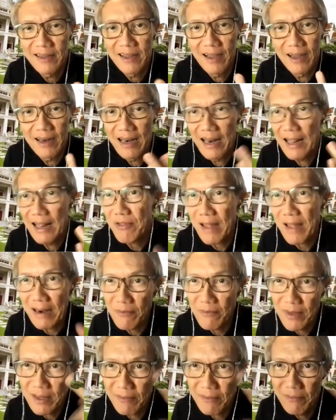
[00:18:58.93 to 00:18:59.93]
and less than
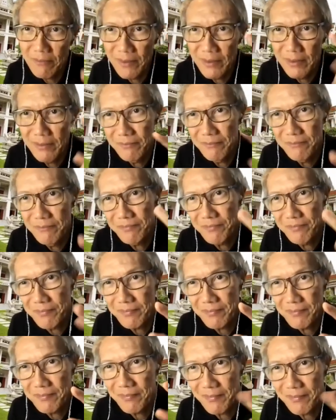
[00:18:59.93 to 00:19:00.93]

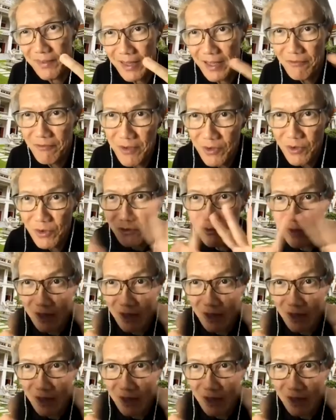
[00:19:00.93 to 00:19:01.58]
if we use